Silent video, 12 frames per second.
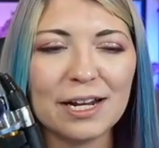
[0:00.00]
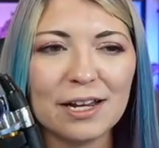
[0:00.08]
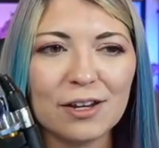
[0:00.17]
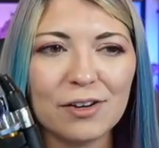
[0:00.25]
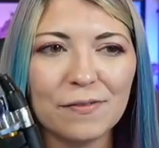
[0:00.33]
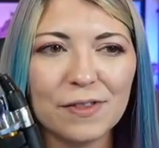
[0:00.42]

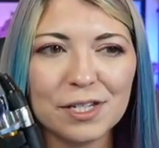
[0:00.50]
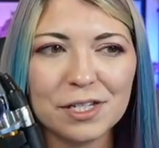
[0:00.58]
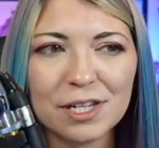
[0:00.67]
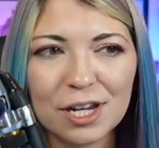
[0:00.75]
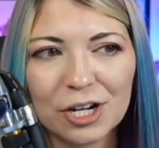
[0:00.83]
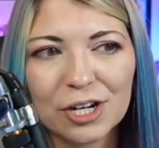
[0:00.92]
lining of
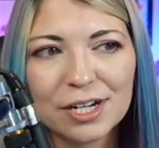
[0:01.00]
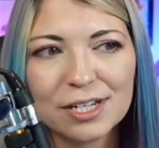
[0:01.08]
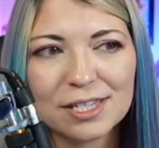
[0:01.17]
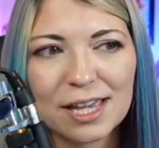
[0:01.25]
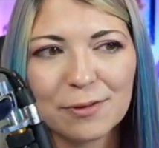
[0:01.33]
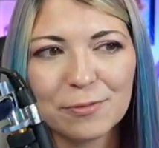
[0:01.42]
this year
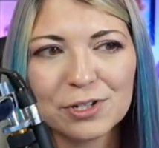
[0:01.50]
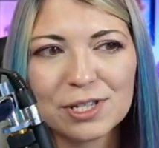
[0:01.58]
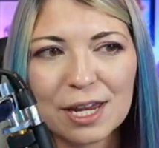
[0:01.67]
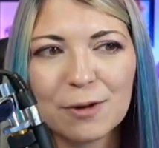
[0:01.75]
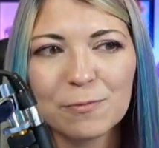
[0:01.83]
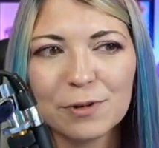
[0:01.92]
is that we're
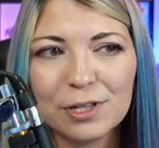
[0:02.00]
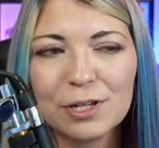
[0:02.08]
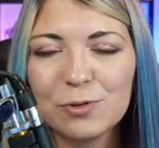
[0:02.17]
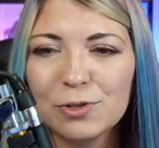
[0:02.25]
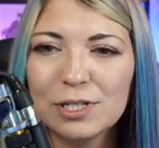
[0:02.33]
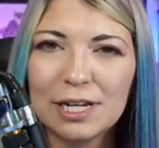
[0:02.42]
seeing
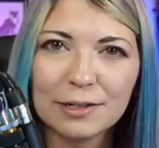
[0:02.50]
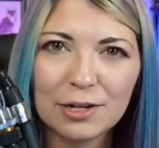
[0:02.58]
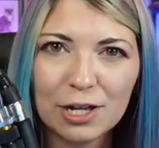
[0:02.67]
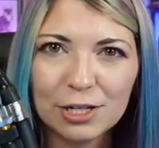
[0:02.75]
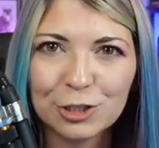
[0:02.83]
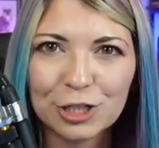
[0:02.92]
really cool
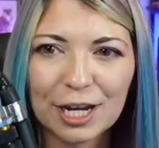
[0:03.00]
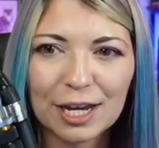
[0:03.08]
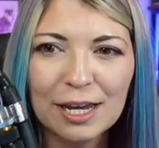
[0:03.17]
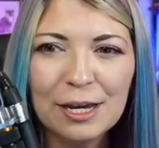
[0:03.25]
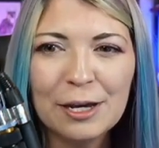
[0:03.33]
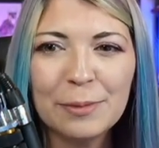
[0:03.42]

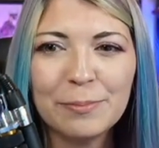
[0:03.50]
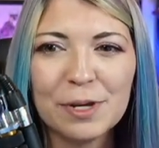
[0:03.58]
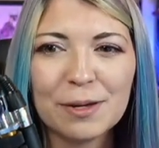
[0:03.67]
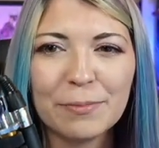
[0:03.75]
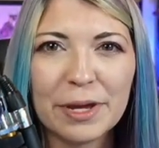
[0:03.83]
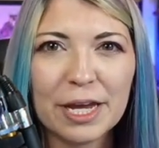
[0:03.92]
technology
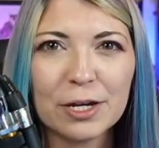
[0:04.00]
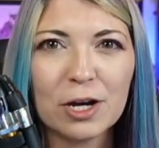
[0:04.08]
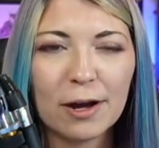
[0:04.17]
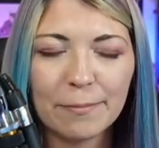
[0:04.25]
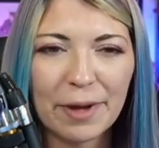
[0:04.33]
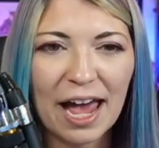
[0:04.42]
being made
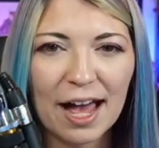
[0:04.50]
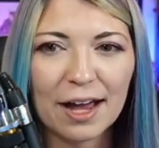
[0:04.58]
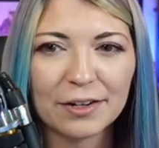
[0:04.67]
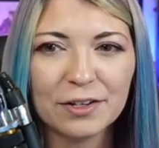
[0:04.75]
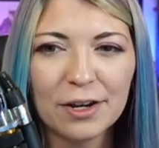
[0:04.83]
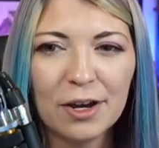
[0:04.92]

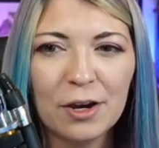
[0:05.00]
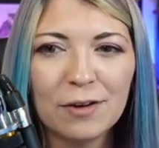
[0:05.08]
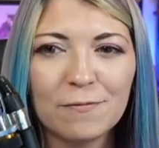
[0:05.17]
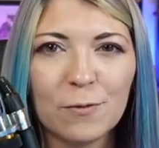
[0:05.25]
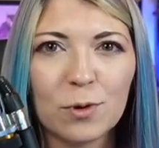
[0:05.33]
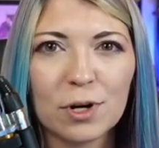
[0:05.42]
compact
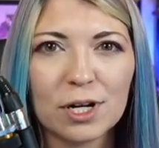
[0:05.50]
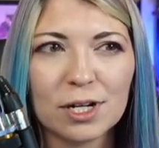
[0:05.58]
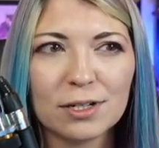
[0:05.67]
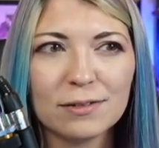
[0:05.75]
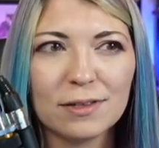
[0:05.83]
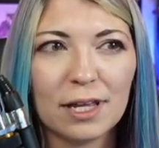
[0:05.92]

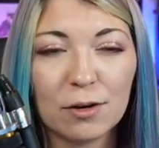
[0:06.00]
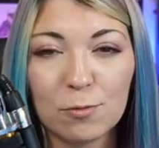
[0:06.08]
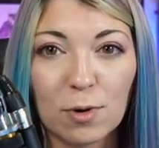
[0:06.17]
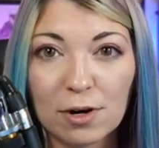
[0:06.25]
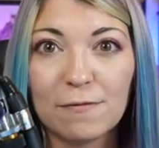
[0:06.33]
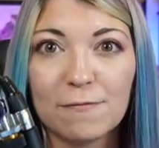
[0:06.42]
for like
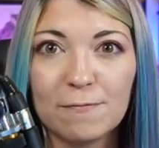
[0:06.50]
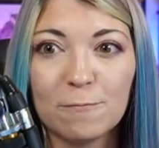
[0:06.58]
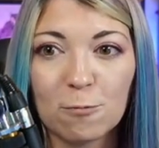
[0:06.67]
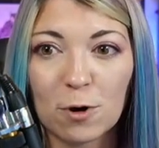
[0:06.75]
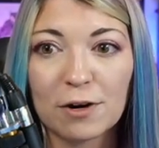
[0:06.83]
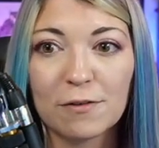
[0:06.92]
work
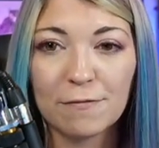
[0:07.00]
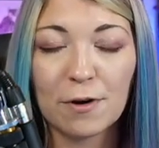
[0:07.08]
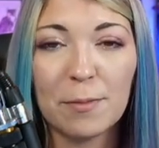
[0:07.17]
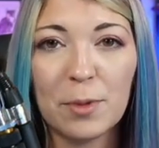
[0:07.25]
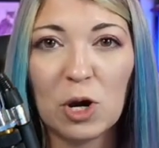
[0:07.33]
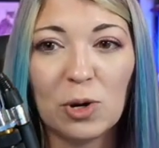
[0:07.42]
work
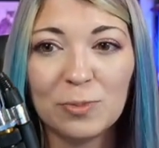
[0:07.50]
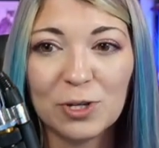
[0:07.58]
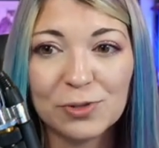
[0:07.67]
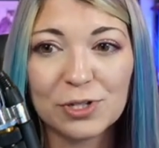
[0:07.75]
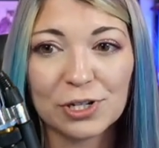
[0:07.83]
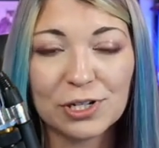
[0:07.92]
from home
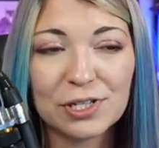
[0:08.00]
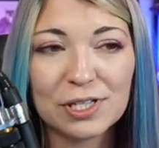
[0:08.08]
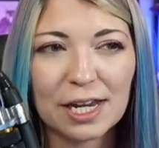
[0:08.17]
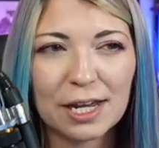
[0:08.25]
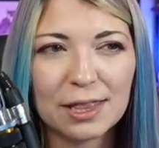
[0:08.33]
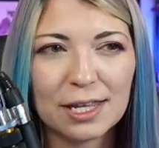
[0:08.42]

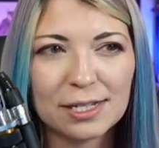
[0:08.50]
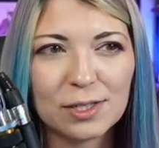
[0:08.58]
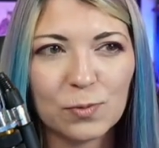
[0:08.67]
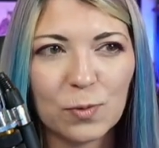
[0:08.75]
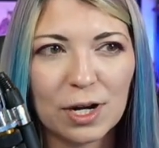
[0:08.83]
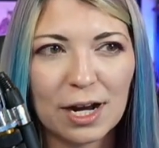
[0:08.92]
users and
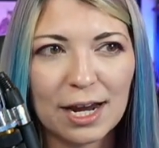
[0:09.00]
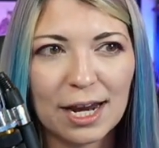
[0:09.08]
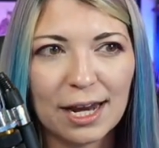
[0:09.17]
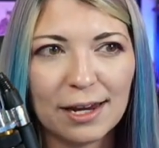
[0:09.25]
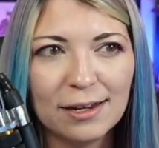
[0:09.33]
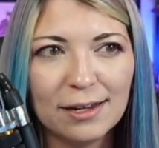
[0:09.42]
that's what
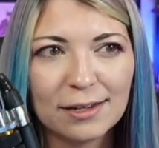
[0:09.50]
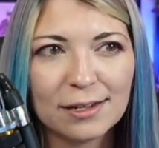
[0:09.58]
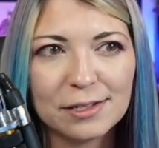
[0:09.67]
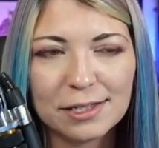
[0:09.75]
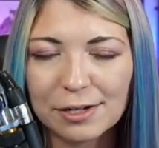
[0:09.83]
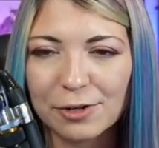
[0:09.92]
i hmm.
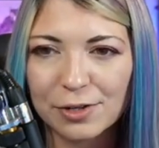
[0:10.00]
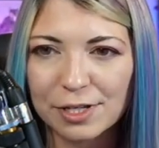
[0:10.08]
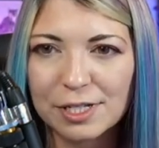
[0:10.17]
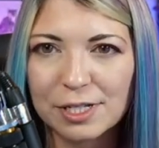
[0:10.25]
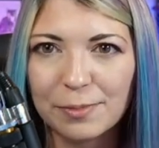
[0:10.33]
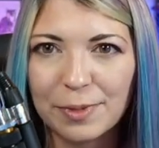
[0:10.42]
consider
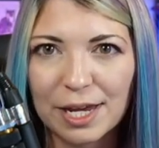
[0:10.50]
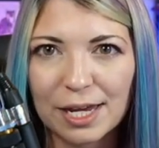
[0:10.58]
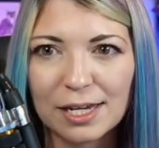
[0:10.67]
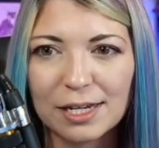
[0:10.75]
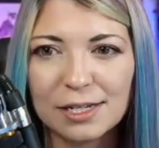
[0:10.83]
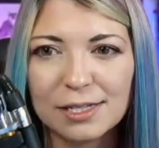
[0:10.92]
this to
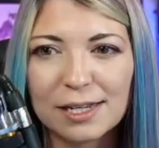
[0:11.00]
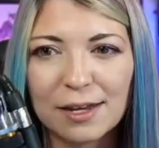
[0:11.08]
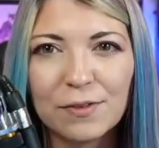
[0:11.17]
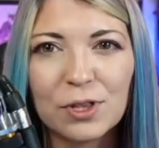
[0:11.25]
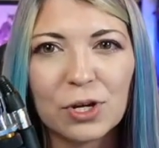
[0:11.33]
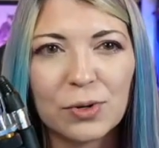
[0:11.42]
be is
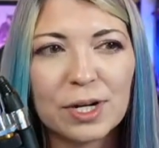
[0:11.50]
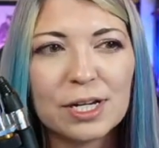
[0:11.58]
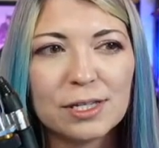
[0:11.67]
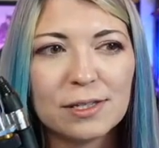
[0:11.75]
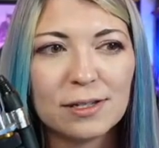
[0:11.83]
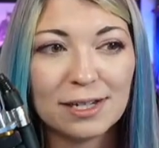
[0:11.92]
even though it
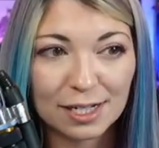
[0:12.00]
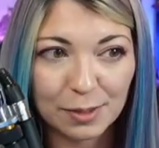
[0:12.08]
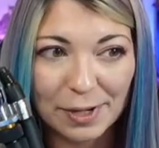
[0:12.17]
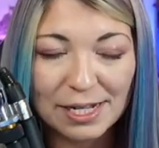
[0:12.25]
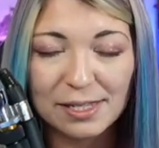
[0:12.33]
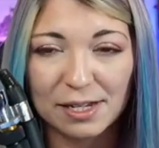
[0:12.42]
is
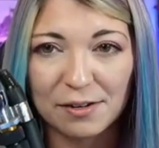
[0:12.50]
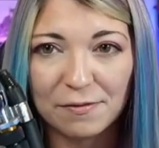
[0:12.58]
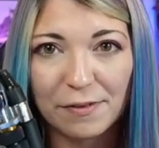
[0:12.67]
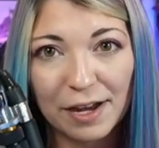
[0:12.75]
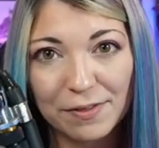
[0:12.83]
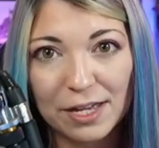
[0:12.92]

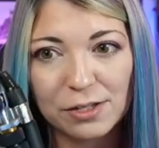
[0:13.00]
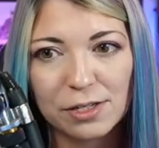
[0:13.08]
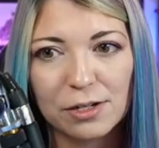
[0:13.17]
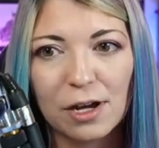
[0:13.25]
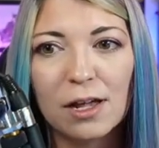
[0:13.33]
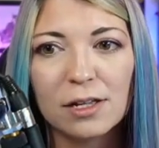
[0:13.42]
expensive
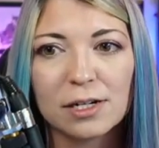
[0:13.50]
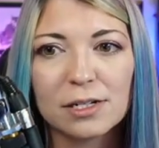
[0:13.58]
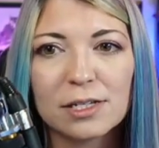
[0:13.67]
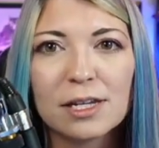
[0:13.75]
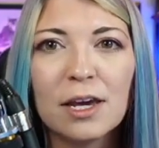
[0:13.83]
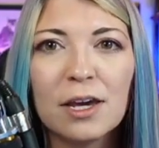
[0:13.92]

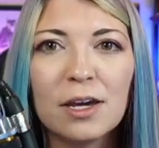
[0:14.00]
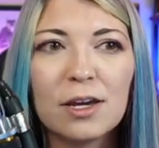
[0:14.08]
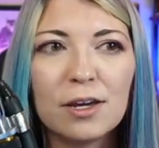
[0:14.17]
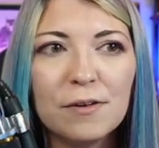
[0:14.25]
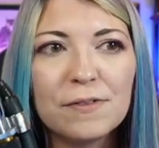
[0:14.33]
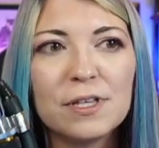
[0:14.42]
$5000
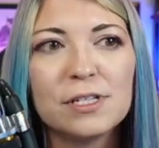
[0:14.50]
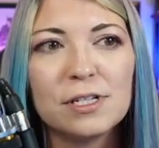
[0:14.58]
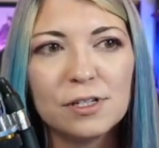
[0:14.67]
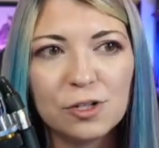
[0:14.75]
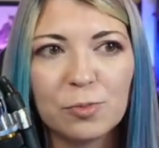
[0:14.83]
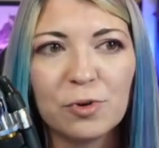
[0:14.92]
if this
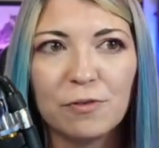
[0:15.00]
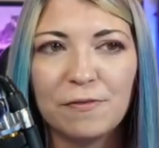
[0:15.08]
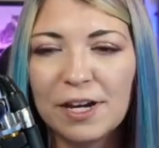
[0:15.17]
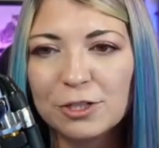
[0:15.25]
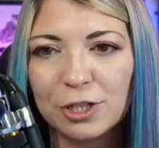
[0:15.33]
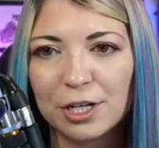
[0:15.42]
is your
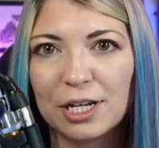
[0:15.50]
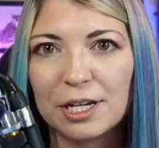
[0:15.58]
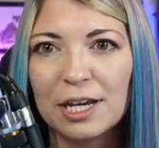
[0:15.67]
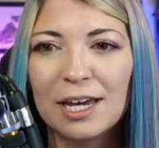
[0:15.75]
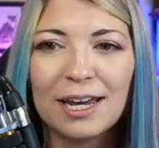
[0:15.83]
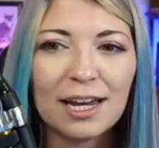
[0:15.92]

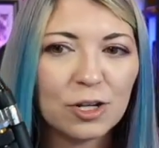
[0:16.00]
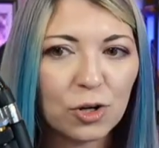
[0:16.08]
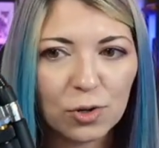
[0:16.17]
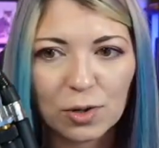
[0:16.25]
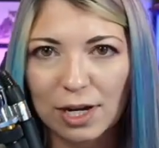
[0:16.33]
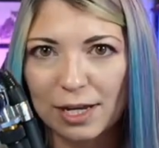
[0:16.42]
profession and
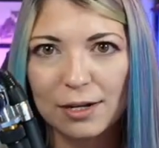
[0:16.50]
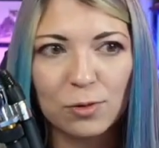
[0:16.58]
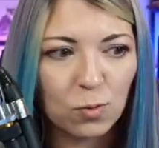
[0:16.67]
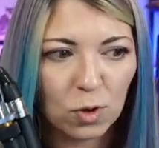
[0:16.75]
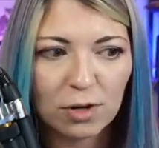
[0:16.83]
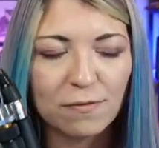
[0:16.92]
you're in
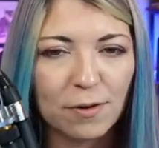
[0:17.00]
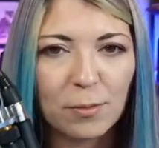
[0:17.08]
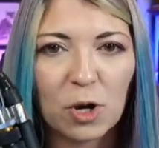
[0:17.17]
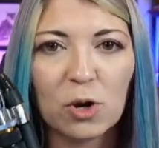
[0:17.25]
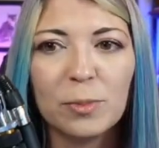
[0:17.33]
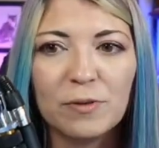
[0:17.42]
a work
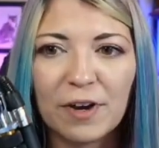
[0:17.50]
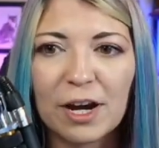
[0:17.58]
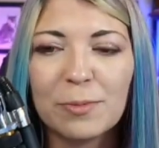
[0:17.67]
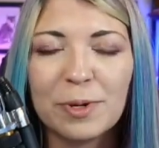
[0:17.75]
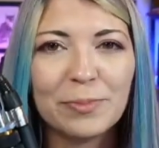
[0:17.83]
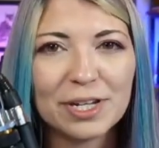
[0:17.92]
from home
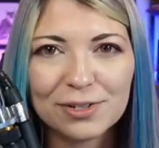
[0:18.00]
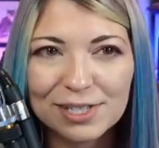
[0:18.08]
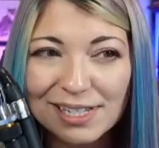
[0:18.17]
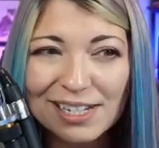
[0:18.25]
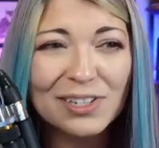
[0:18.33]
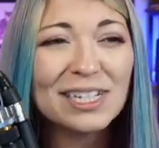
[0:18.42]
environment but you
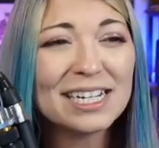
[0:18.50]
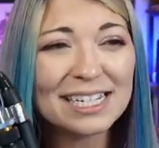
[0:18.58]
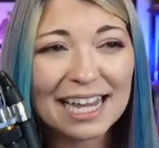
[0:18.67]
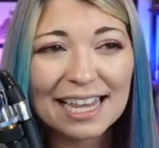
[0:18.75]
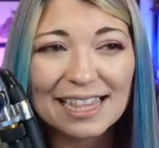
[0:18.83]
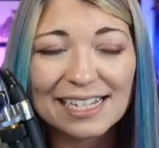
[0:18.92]
still need
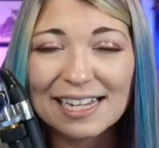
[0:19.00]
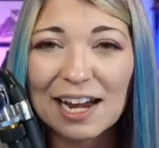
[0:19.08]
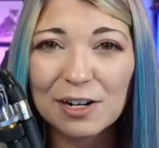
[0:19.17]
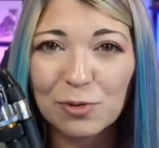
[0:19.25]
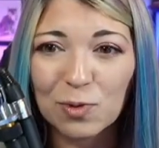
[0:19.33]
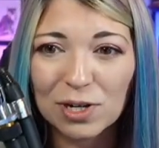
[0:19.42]
to get this
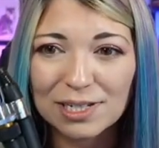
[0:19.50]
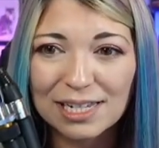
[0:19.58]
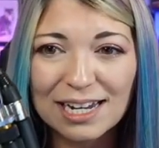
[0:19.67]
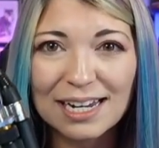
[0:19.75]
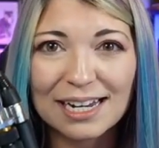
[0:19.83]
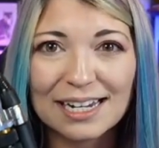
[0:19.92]
kind of work
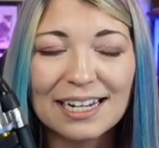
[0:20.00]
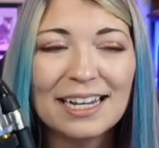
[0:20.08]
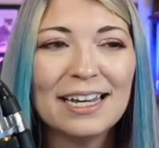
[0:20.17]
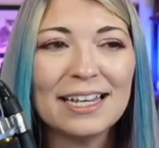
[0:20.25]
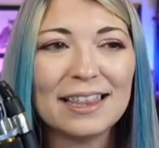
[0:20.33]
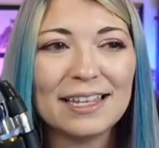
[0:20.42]
done
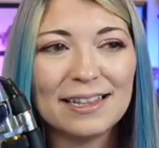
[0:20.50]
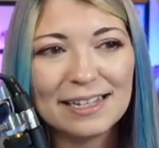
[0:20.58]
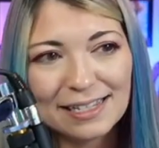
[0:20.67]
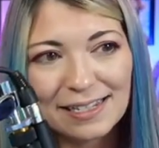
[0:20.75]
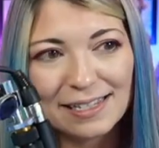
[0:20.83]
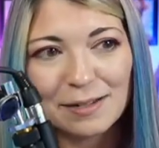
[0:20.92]
then
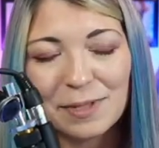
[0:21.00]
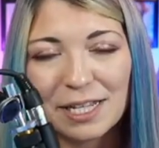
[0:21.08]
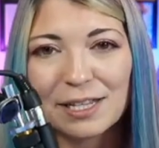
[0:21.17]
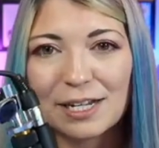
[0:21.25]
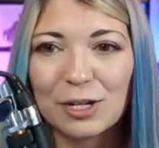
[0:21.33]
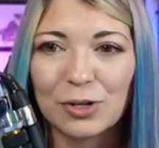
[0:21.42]
this is
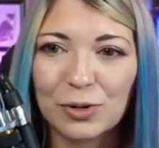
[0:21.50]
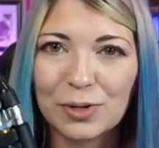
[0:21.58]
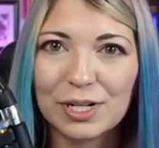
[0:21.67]
something that